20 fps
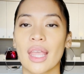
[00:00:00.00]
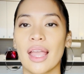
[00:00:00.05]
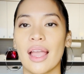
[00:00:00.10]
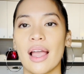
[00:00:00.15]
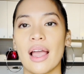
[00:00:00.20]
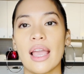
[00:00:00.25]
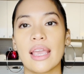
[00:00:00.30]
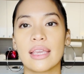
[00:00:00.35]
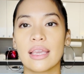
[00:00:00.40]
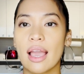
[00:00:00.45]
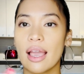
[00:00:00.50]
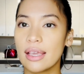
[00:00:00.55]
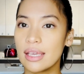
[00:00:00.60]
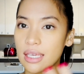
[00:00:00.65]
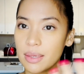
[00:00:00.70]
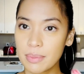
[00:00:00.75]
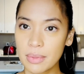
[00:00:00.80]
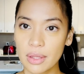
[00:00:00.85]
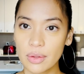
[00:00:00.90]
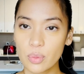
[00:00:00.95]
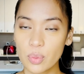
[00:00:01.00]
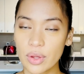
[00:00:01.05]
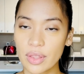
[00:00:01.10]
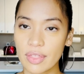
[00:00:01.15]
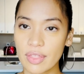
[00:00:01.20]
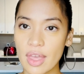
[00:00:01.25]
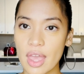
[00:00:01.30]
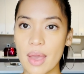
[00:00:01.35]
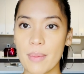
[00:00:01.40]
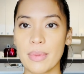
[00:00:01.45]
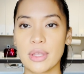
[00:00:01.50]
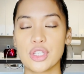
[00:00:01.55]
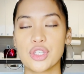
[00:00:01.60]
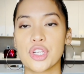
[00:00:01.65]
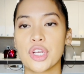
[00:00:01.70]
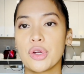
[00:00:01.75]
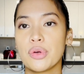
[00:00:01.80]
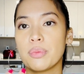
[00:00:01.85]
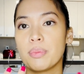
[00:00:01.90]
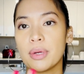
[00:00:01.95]
I emailed with them and
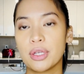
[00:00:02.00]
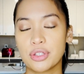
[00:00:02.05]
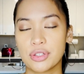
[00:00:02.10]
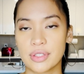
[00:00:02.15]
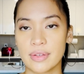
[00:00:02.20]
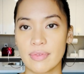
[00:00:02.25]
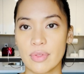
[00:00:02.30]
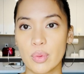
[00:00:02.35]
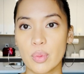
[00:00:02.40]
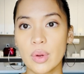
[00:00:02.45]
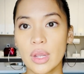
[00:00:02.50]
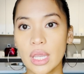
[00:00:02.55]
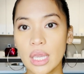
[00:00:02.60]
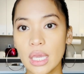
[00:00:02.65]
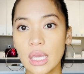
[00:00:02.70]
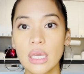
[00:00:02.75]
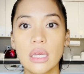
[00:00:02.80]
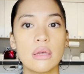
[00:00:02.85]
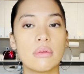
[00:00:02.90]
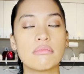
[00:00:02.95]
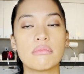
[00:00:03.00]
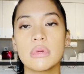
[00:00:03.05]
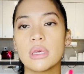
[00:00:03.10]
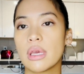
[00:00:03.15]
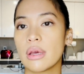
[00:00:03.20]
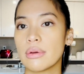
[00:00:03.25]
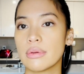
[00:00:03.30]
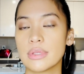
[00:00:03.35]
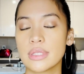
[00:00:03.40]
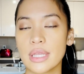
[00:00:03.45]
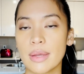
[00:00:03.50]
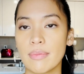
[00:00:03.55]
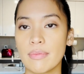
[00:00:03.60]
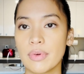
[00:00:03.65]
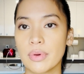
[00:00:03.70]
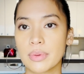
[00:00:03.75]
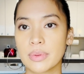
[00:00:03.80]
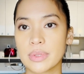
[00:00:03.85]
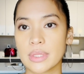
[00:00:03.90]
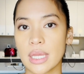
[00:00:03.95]
showed pictures of the ring. Some
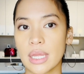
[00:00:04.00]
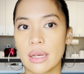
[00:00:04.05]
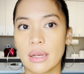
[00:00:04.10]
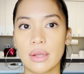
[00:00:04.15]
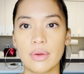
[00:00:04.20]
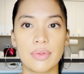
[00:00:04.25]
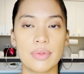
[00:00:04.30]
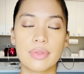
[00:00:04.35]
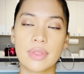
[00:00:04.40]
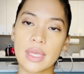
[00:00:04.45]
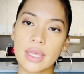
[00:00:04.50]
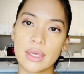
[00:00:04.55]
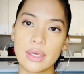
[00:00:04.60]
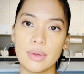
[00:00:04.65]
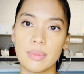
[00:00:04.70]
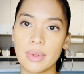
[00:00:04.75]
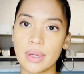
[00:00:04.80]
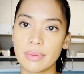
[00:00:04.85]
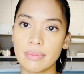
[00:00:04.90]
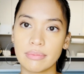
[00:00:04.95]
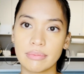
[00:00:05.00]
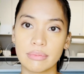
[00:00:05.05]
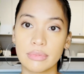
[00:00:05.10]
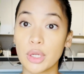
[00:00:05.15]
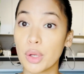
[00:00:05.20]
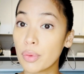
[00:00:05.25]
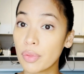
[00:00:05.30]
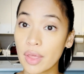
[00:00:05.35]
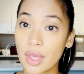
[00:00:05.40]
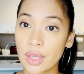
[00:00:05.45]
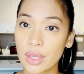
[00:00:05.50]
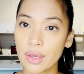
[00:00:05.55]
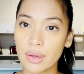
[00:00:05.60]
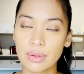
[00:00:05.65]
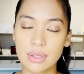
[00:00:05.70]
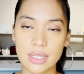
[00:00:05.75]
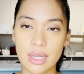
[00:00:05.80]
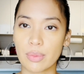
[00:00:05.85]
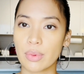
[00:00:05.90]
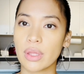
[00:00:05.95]
folks said, "Oh, thank you, but no thank you.
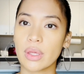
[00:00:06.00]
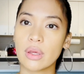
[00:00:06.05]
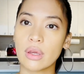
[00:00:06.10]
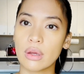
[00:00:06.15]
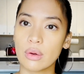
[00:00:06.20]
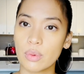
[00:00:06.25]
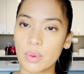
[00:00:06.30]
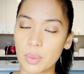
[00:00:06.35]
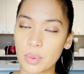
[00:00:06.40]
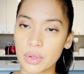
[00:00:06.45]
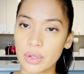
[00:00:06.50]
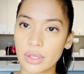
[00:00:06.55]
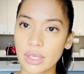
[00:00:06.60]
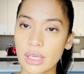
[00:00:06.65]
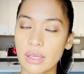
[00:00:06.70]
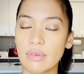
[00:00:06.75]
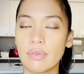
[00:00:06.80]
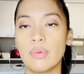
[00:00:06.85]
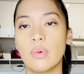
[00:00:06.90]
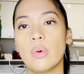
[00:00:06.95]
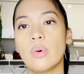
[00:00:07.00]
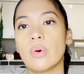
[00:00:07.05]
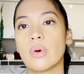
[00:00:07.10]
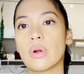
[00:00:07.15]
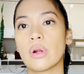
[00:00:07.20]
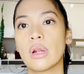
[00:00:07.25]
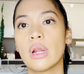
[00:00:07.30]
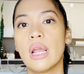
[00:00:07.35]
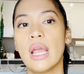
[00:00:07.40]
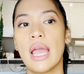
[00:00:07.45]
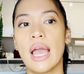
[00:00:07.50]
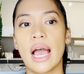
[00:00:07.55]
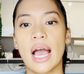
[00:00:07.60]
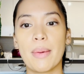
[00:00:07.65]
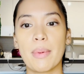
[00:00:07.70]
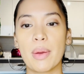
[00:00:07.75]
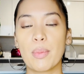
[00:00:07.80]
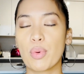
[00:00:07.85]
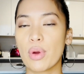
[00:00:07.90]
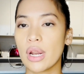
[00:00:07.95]
It's not really what we're looking for."
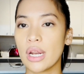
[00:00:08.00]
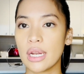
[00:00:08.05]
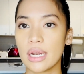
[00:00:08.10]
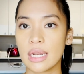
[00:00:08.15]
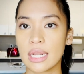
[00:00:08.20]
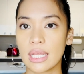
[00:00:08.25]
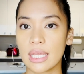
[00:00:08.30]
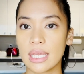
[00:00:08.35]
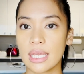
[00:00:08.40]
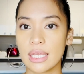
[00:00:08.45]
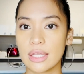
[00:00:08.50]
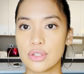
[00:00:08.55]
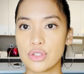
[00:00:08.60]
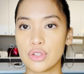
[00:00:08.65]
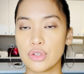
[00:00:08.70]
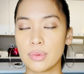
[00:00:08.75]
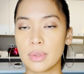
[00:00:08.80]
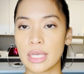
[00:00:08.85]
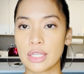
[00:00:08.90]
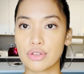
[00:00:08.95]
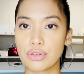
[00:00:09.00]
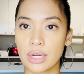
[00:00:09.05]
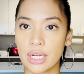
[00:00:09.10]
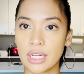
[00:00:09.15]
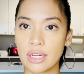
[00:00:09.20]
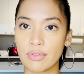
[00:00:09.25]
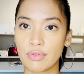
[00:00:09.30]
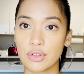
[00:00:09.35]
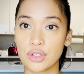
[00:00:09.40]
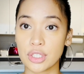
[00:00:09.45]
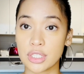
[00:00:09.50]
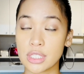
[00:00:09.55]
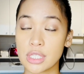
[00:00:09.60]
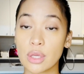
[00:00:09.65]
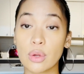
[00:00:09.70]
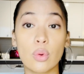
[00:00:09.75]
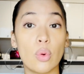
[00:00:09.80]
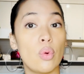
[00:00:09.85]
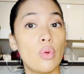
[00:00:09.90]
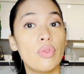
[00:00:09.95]
I brought it in to get traded for just the
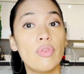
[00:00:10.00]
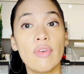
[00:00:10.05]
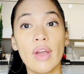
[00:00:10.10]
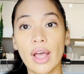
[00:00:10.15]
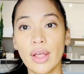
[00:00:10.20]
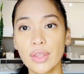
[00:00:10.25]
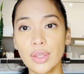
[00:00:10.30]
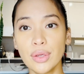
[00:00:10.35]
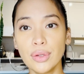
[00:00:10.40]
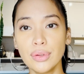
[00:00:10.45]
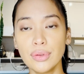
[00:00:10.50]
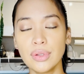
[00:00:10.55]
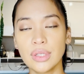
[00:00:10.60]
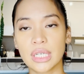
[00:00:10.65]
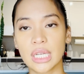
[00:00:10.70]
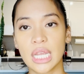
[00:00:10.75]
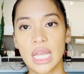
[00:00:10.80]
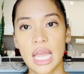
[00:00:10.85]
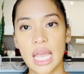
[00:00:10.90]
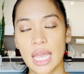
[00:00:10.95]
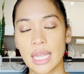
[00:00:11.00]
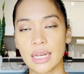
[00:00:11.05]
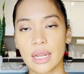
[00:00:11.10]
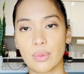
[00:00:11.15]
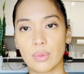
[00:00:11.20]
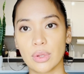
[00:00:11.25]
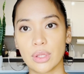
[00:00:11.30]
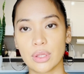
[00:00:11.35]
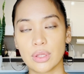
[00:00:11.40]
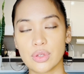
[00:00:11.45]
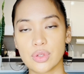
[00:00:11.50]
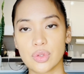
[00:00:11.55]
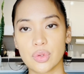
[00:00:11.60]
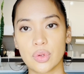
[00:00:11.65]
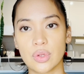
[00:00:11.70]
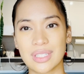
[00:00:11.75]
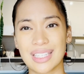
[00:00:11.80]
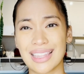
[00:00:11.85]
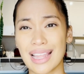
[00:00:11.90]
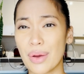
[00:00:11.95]
gold value and not really the
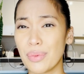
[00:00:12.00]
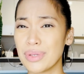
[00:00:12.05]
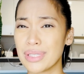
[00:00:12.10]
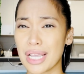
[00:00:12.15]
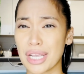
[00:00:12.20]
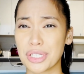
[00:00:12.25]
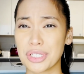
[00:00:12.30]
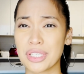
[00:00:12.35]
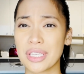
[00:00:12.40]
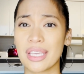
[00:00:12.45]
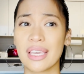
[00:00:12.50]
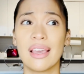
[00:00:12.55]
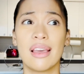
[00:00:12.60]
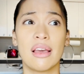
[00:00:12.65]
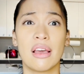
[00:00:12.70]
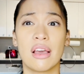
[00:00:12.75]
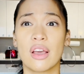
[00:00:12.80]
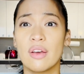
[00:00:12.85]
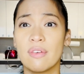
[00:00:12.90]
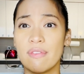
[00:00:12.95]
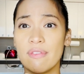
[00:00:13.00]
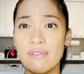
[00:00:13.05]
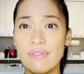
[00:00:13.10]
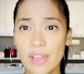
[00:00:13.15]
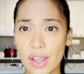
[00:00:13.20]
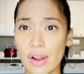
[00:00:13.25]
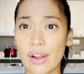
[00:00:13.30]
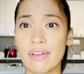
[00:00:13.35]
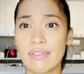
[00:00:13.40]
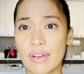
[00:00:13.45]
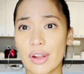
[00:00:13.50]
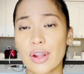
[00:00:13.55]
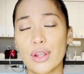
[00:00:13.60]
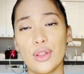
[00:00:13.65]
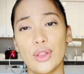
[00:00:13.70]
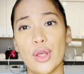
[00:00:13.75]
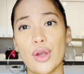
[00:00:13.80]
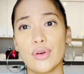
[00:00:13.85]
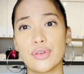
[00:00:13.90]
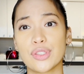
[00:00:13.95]
jewels. And that was actually very, very
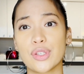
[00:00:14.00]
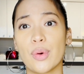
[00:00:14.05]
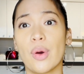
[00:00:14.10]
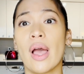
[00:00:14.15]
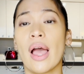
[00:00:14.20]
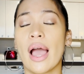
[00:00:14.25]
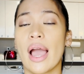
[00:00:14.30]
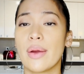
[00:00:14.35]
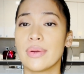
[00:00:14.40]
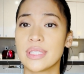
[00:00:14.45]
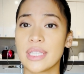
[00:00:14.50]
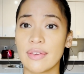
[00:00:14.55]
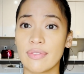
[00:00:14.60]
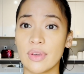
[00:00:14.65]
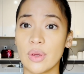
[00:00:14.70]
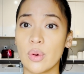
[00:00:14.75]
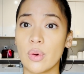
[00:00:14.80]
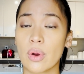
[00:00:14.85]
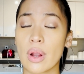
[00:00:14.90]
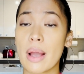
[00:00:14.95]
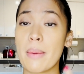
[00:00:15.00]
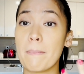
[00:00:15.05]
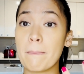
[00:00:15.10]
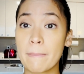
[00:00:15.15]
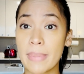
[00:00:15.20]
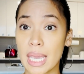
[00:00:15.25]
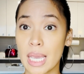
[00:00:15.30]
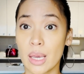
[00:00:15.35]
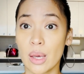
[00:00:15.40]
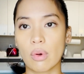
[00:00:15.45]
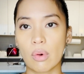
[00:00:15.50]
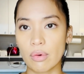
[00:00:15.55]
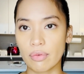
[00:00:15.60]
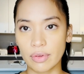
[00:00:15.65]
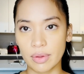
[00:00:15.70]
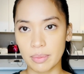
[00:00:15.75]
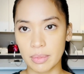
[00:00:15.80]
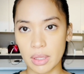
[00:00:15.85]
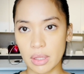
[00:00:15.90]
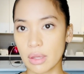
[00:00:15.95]
low. So I would say if you're a male or
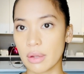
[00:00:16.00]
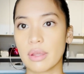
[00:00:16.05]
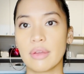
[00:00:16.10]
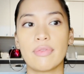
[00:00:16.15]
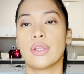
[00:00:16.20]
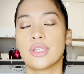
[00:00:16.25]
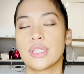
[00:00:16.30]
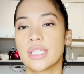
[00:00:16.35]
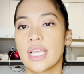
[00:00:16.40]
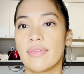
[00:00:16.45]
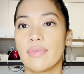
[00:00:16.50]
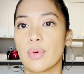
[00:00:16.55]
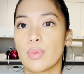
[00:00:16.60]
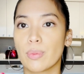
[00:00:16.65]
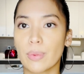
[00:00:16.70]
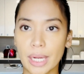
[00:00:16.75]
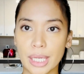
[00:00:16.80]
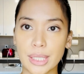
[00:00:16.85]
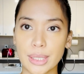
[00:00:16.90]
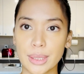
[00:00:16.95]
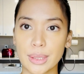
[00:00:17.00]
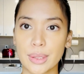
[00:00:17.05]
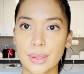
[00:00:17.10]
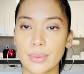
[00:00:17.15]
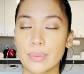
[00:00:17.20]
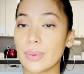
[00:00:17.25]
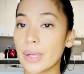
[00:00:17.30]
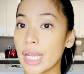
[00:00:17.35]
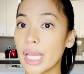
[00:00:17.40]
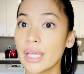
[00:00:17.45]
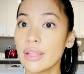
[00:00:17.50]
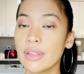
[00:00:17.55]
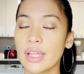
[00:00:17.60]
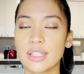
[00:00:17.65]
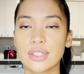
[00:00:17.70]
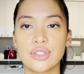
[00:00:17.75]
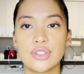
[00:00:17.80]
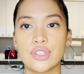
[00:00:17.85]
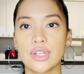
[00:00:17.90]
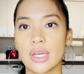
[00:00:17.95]
female, or if you just have a regular ring
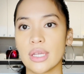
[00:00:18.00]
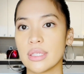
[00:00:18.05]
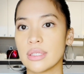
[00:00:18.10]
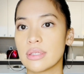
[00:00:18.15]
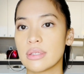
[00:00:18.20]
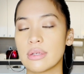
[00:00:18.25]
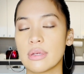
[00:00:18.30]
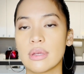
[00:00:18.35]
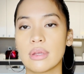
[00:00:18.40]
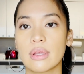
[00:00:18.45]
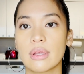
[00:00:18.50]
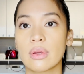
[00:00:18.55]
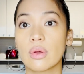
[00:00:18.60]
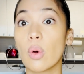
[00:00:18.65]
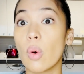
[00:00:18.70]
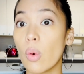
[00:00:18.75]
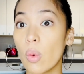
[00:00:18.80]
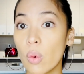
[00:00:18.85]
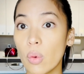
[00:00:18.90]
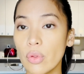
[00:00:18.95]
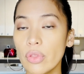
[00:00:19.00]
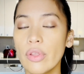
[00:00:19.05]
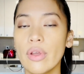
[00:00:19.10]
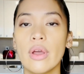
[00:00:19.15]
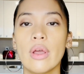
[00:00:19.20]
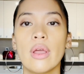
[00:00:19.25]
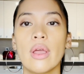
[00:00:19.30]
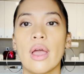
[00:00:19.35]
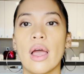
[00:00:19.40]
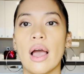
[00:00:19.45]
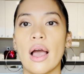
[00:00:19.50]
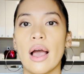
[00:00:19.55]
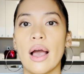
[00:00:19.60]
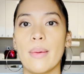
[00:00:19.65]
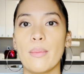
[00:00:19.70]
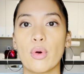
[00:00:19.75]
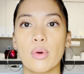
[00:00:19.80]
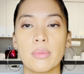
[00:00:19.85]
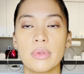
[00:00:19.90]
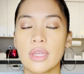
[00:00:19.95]
that's just gold
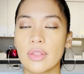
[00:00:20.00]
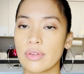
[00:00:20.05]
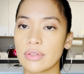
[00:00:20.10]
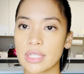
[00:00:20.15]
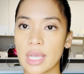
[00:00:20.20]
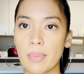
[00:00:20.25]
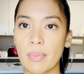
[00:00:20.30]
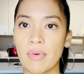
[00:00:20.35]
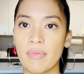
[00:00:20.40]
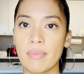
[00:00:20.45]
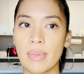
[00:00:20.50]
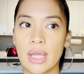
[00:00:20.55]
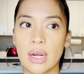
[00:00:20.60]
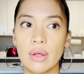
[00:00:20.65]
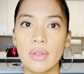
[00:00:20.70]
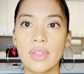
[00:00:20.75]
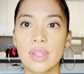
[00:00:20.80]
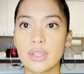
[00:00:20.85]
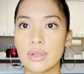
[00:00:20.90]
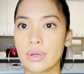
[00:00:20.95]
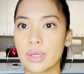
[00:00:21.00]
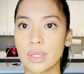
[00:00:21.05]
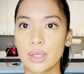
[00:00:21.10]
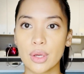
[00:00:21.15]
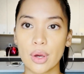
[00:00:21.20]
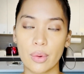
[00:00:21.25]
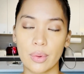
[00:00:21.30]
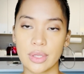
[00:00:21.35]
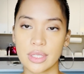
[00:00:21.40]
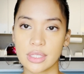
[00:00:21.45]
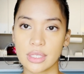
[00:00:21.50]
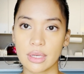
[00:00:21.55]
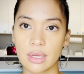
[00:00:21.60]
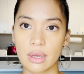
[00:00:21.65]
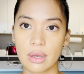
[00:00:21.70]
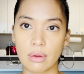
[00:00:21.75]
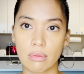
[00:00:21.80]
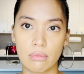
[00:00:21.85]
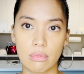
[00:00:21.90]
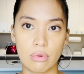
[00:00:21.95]
or another type of metal, then you can go into
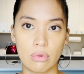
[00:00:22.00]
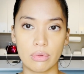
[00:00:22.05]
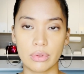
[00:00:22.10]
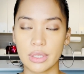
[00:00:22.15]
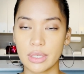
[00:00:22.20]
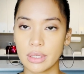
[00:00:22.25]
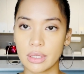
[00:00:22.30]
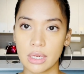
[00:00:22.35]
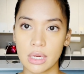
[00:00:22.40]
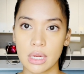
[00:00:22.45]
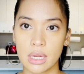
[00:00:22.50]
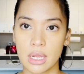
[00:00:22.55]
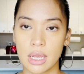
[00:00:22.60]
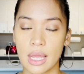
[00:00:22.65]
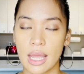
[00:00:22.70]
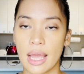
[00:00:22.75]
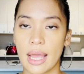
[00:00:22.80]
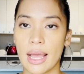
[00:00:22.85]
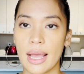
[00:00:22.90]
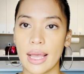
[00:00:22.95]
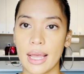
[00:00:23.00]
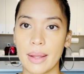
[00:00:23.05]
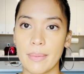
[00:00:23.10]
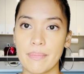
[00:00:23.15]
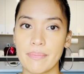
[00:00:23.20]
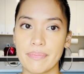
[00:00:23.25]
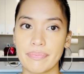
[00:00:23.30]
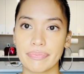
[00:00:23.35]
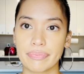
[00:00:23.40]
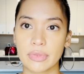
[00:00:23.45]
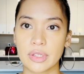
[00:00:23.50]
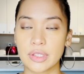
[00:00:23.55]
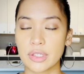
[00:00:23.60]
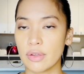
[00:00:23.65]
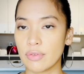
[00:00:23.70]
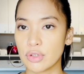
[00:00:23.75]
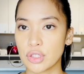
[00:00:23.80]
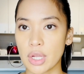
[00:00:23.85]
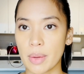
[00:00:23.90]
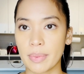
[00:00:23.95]
a gold and
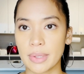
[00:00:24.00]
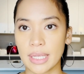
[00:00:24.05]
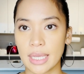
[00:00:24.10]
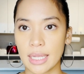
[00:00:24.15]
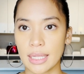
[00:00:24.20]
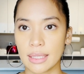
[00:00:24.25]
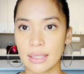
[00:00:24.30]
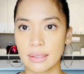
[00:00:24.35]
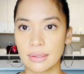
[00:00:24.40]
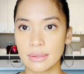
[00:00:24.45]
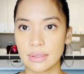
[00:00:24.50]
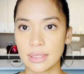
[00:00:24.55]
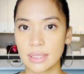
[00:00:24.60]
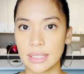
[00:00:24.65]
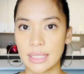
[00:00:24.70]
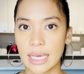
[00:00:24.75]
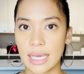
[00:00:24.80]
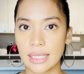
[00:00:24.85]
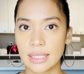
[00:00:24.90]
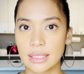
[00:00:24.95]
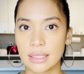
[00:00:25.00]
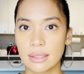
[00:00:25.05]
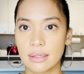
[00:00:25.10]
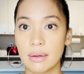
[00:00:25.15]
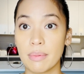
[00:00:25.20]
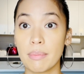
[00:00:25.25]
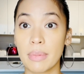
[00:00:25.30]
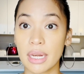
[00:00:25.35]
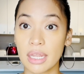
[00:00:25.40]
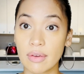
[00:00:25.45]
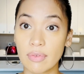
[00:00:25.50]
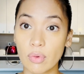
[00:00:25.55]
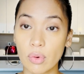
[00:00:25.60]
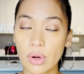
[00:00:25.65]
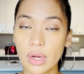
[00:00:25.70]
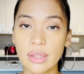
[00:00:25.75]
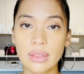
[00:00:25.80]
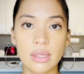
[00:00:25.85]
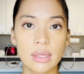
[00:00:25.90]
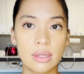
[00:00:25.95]
silver shop and get money for
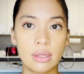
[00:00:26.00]
it.